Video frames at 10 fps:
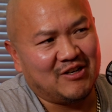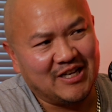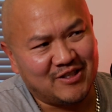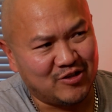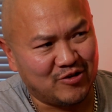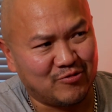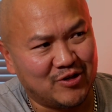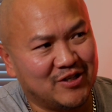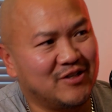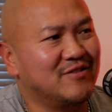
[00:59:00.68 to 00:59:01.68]

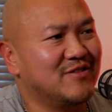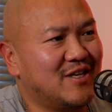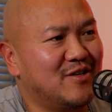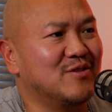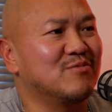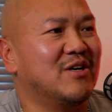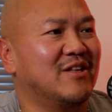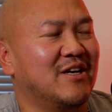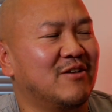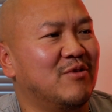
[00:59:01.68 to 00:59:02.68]
Indira said as well,
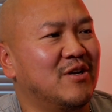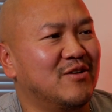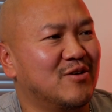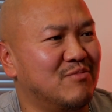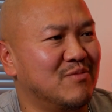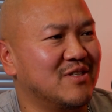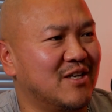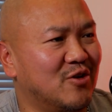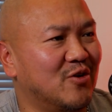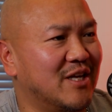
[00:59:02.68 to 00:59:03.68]
like when her mom said,
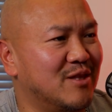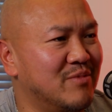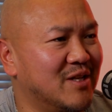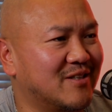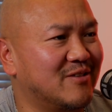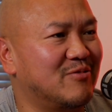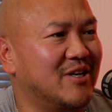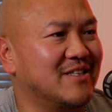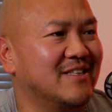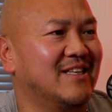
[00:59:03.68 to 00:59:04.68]
go get the milk,
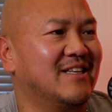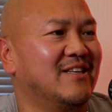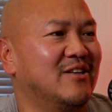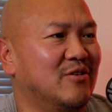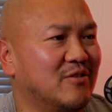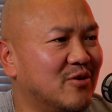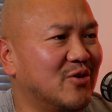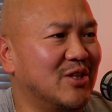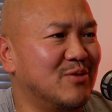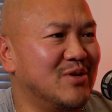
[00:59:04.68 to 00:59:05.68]
right? Go
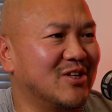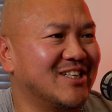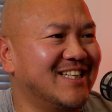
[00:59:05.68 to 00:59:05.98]
get the milk.